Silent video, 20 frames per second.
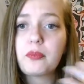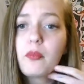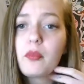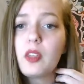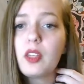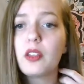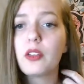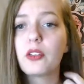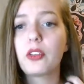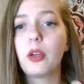
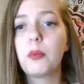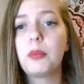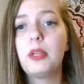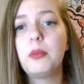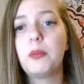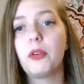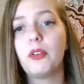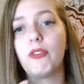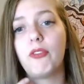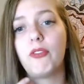Some
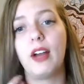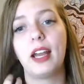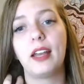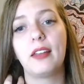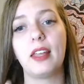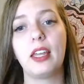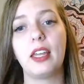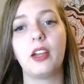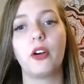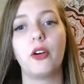people find
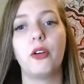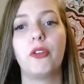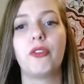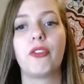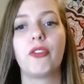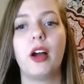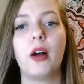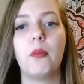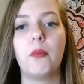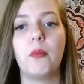they go
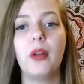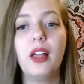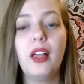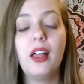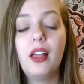from